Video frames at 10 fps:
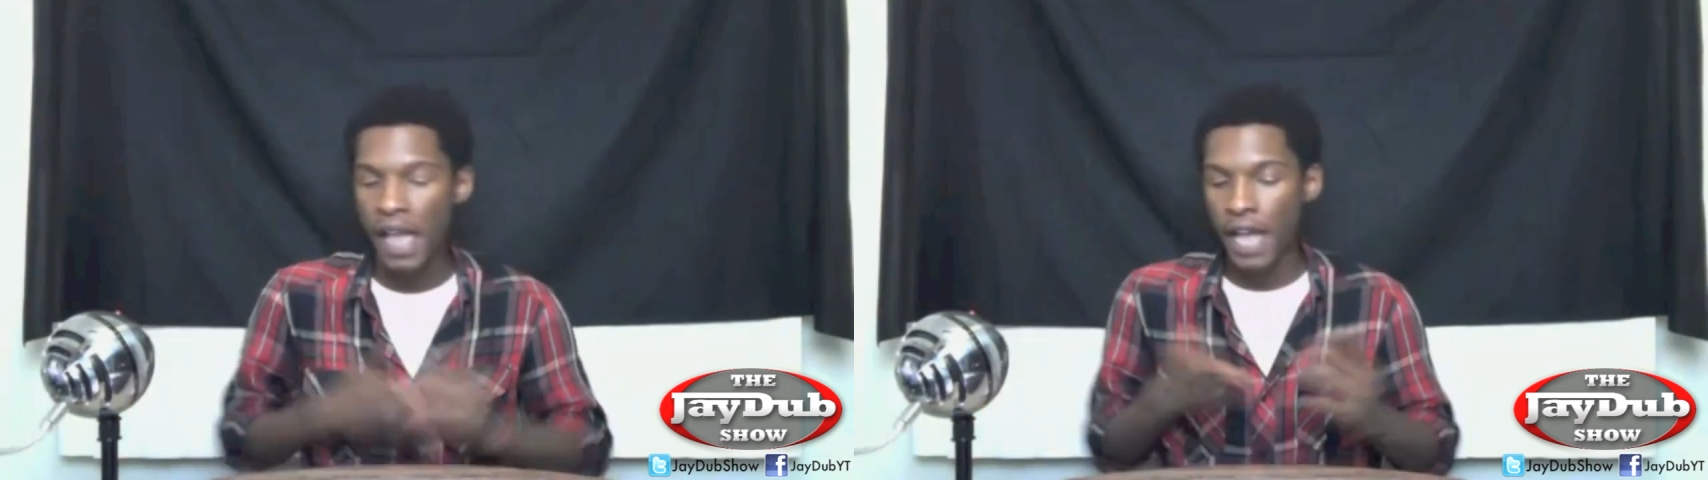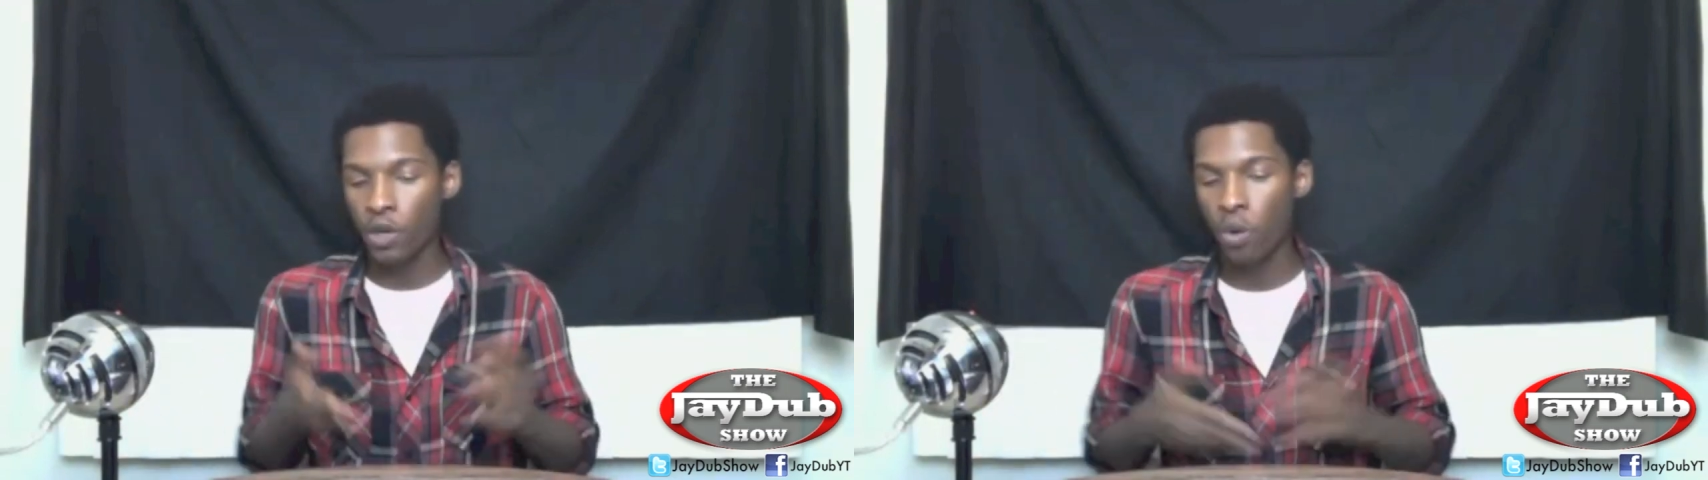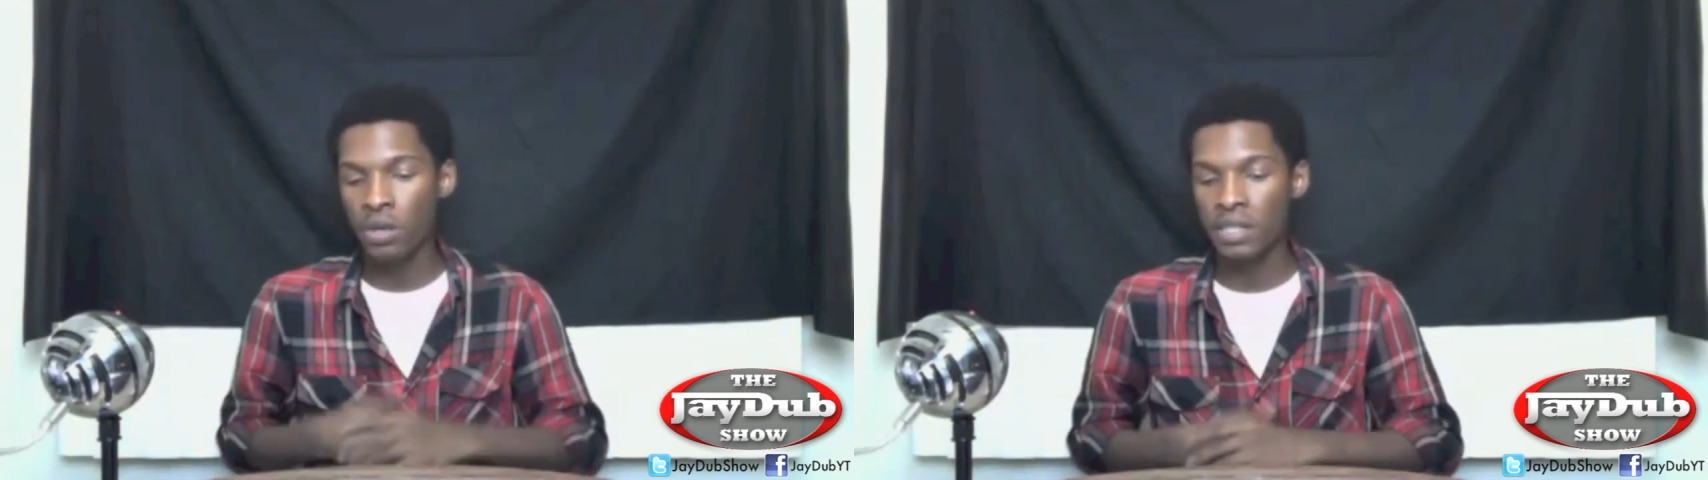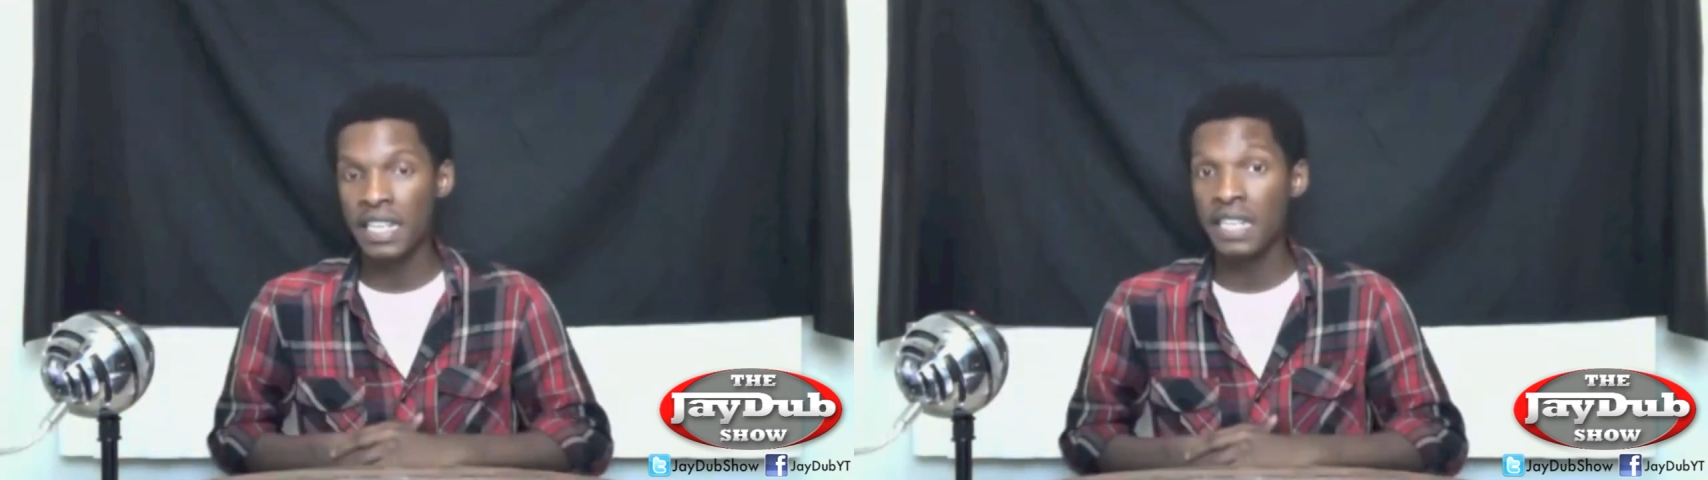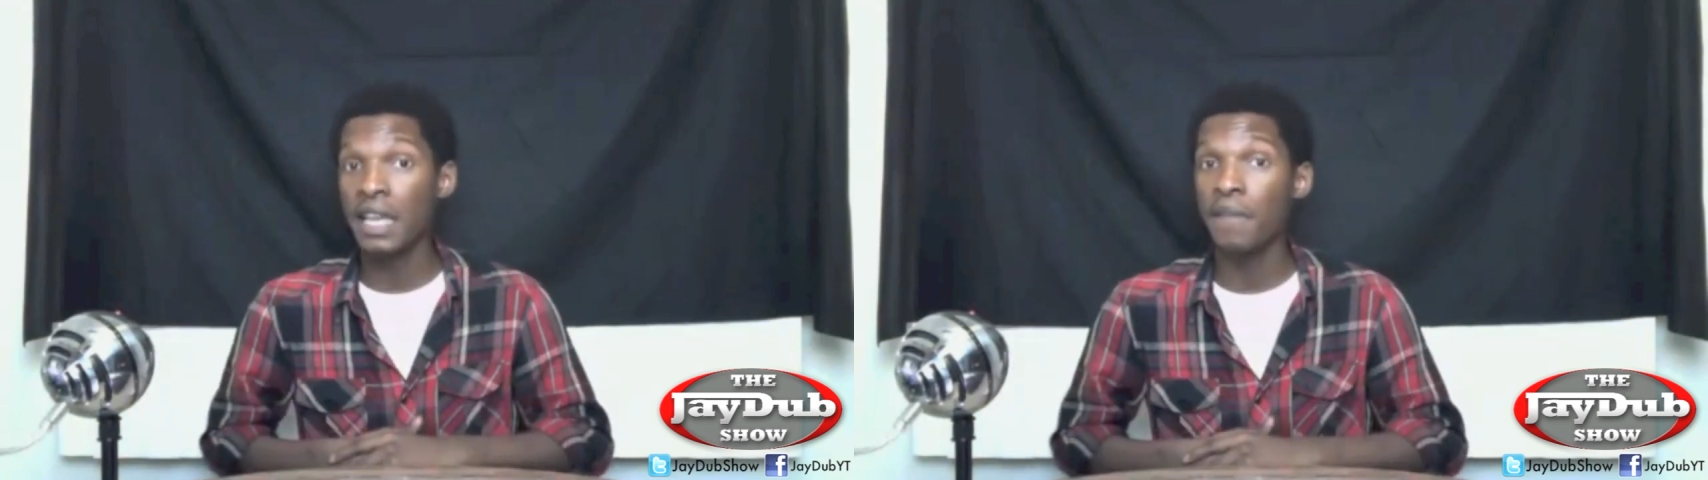and Orton
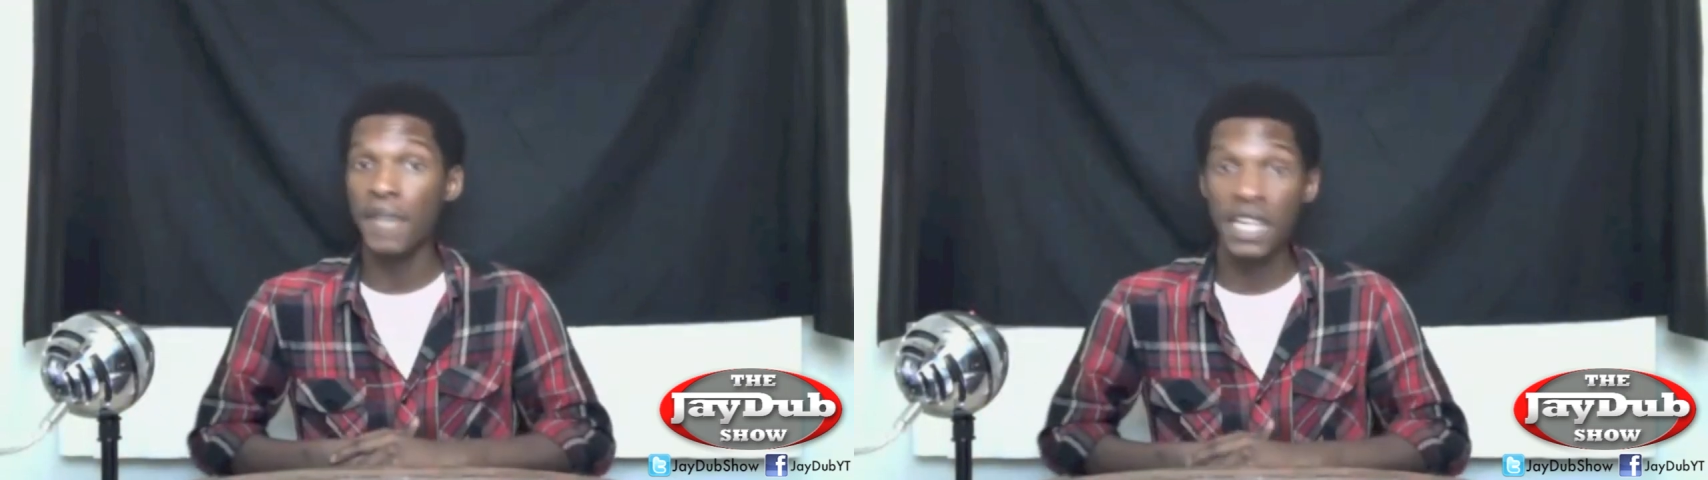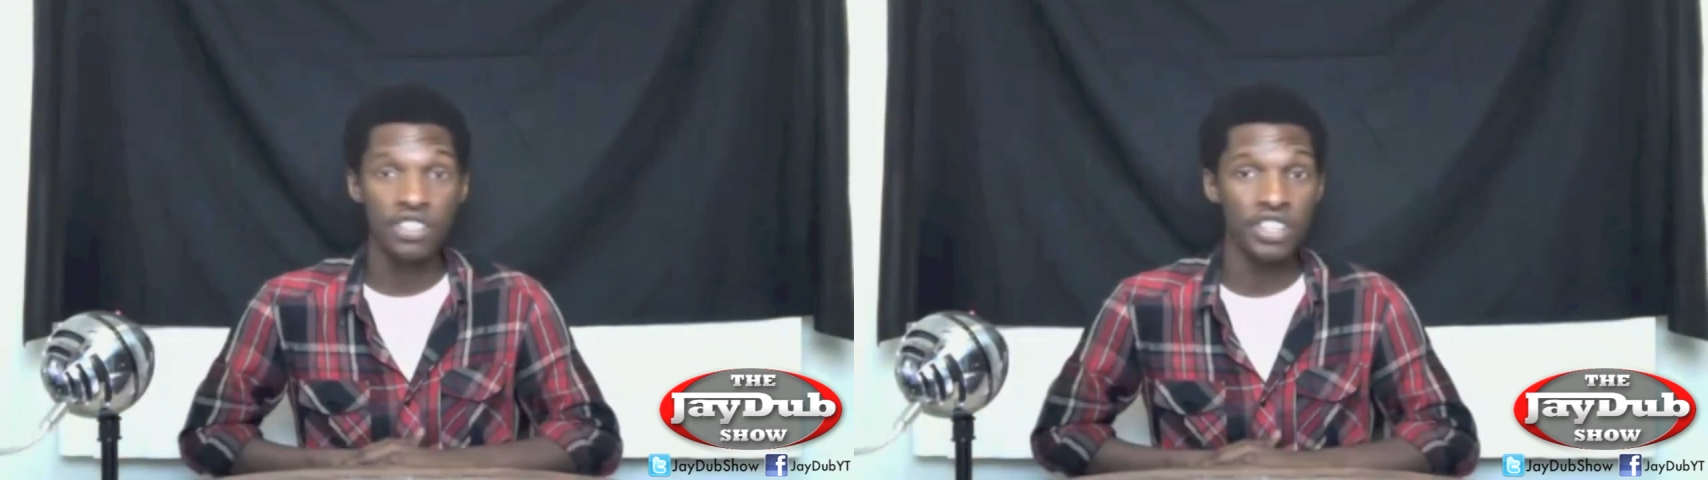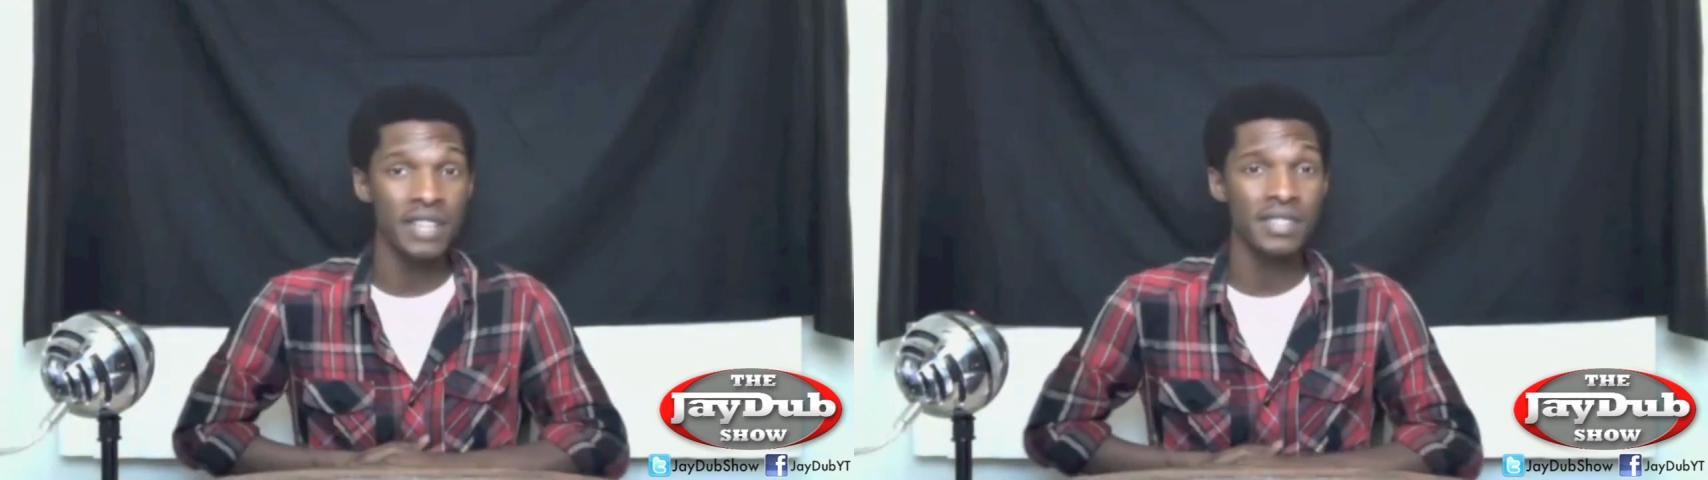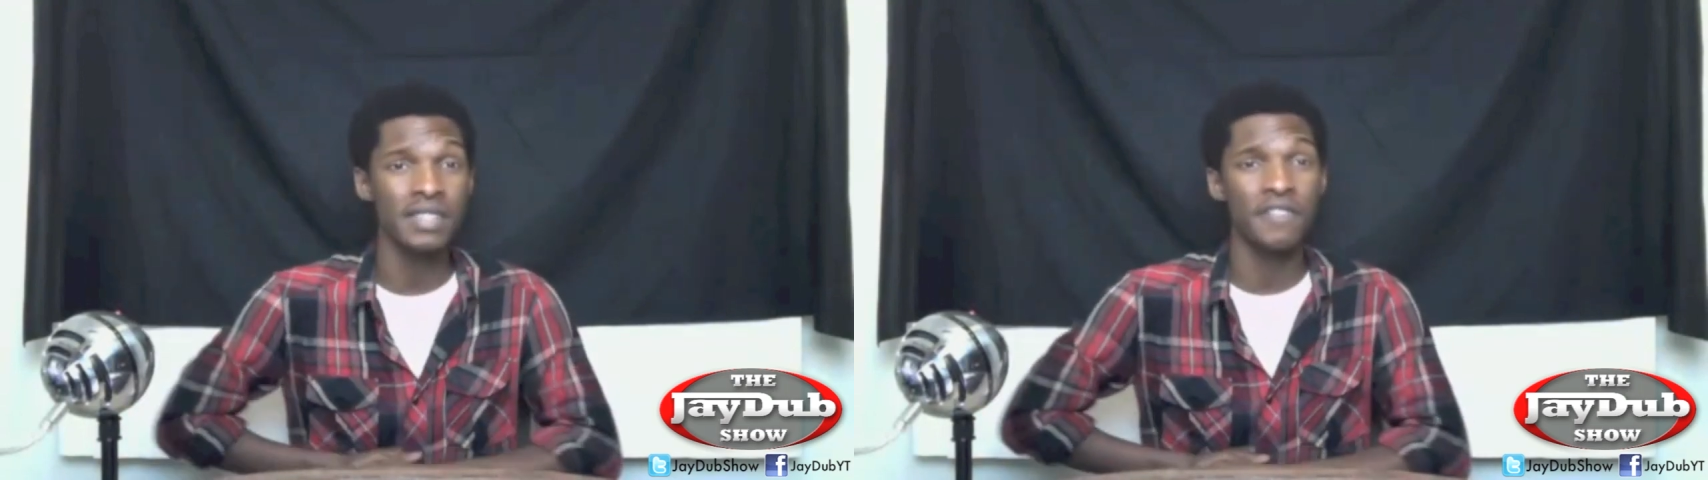did get many chances